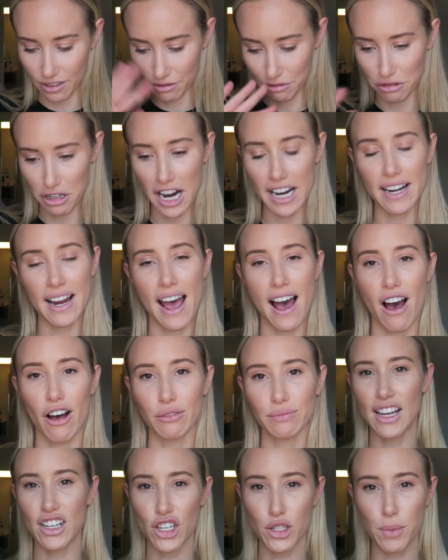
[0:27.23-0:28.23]
right now.
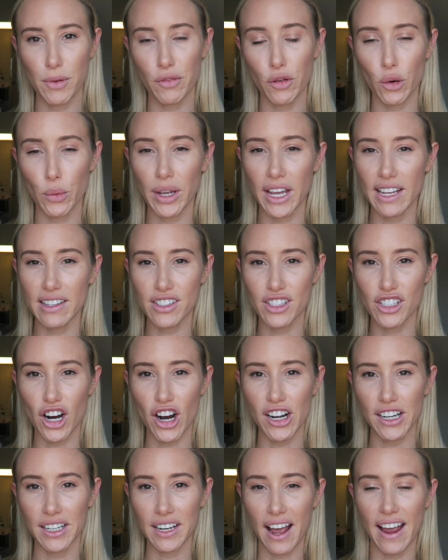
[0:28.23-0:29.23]
And just before we get
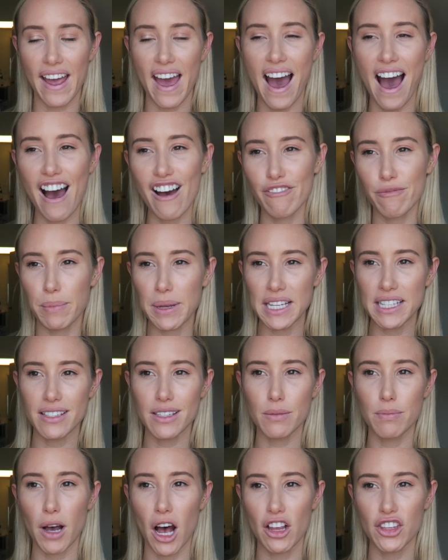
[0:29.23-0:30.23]
started, I have been
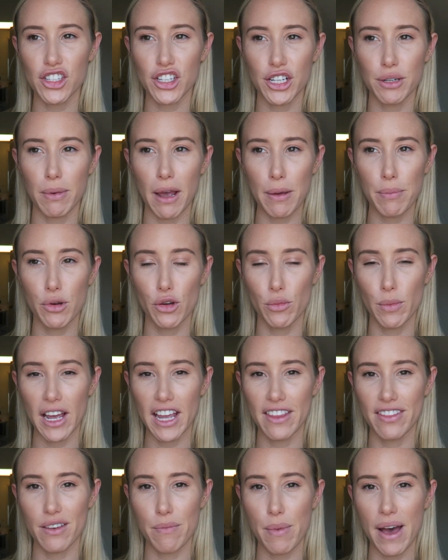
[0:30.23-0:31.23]
sponsored by Puma
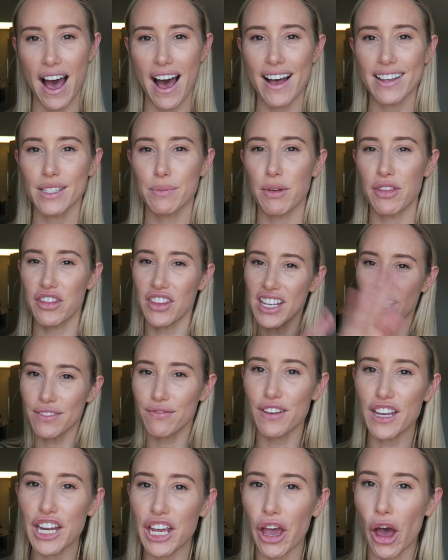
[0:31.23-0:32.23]
in the past, but this
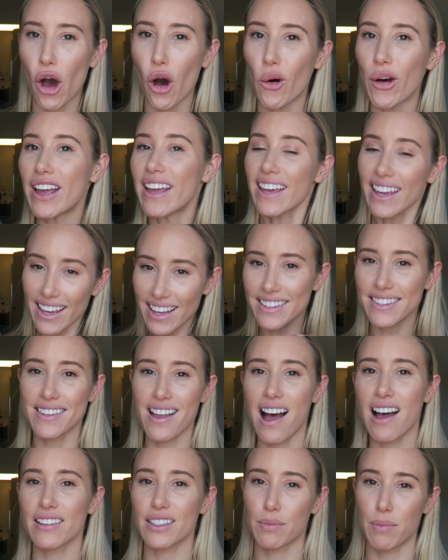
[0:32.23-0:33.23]
video is
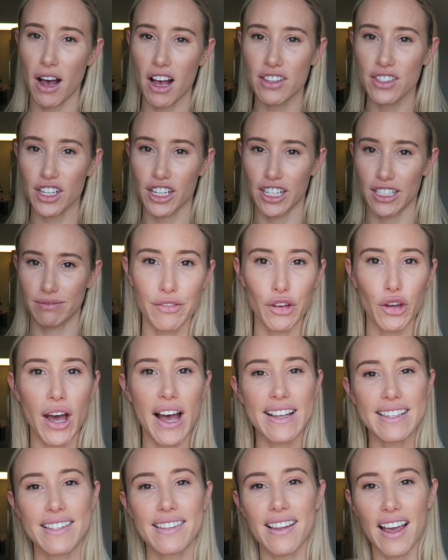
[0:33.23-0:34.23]
not sponsored. If you
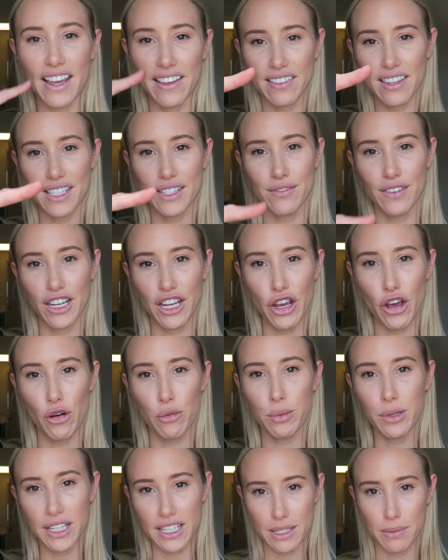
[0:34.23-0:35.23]
guys like this
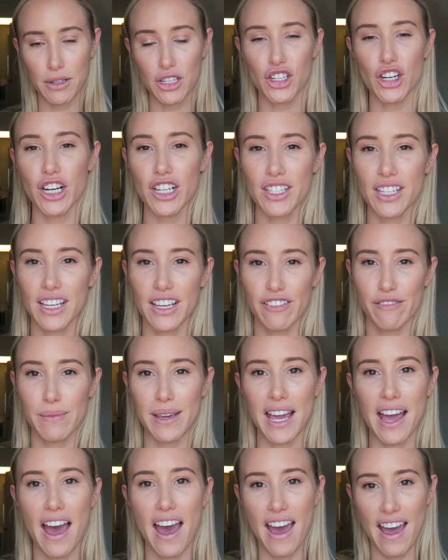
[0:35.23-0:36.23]
video, please be sure to give
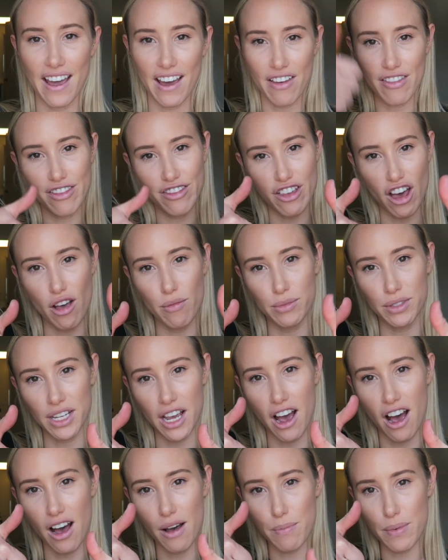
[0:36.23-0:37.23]
me a thumbs
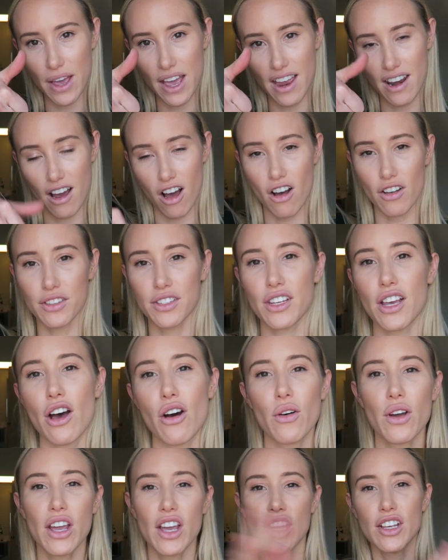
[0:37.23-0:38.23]
up and
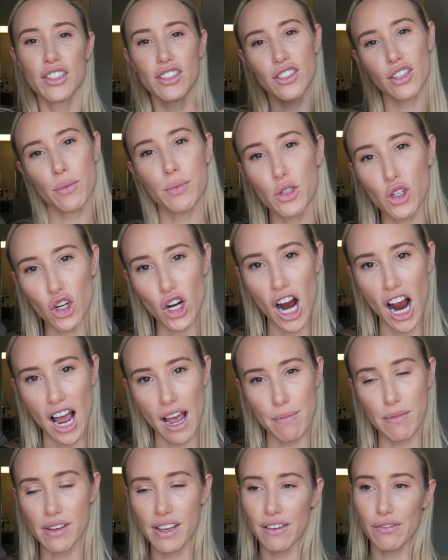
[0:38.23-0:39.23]
also
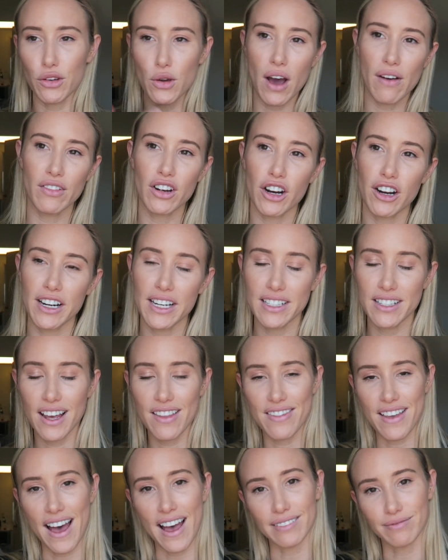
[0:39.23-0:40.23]
subscribe if you haven't already
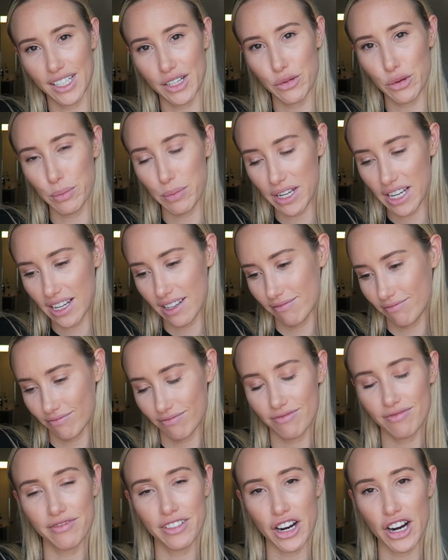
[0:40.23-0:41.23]
done that. It would be
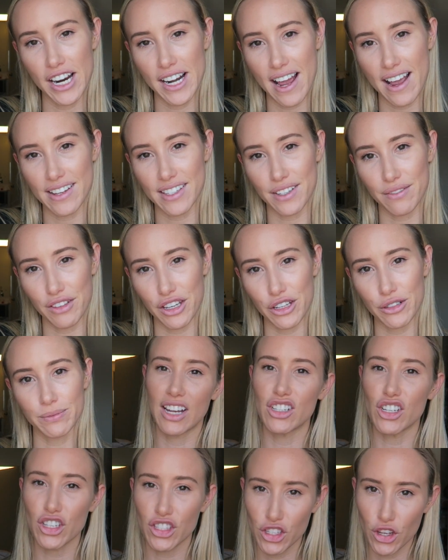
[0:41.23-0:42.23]
very nice of you.
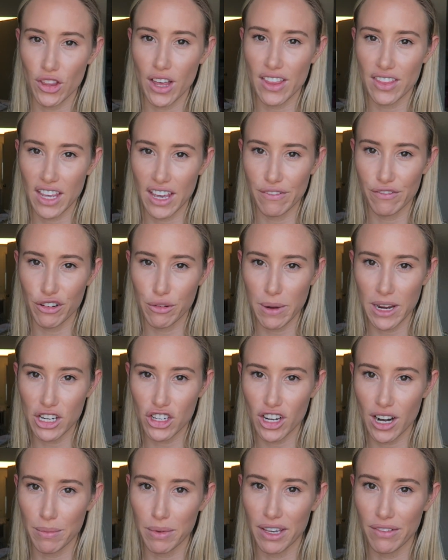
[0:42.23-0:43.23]
And just so that the
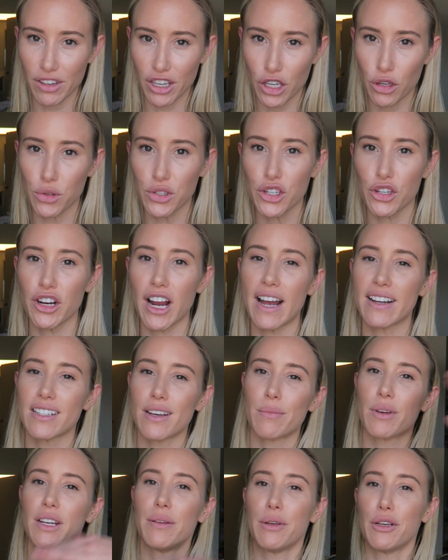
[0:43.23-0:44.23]
information I'm giving you is correct,
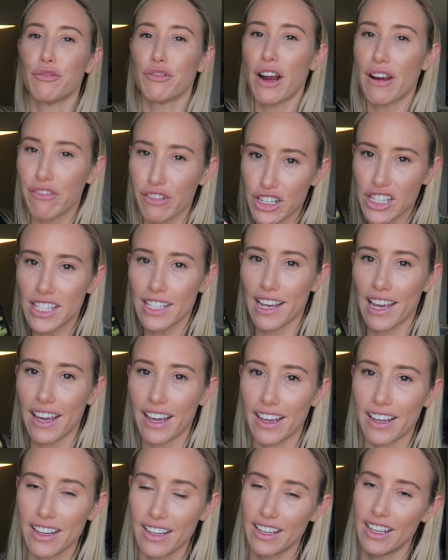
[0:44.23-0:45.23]
I'm going to be
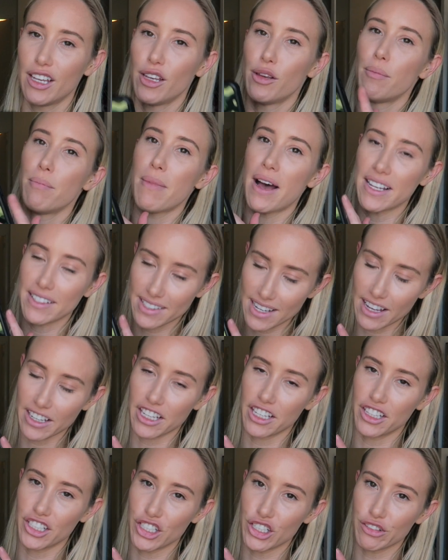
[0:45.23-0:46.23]
referencing my
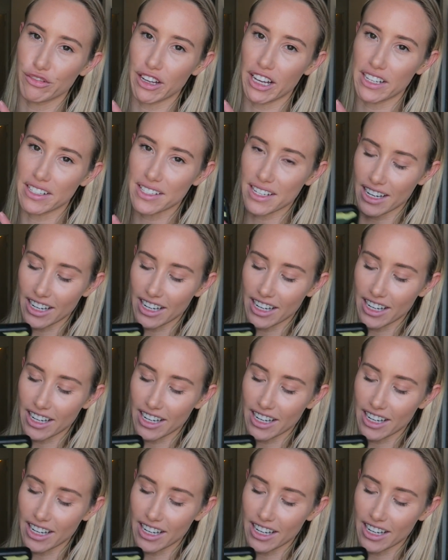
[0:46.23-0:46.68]
cellular device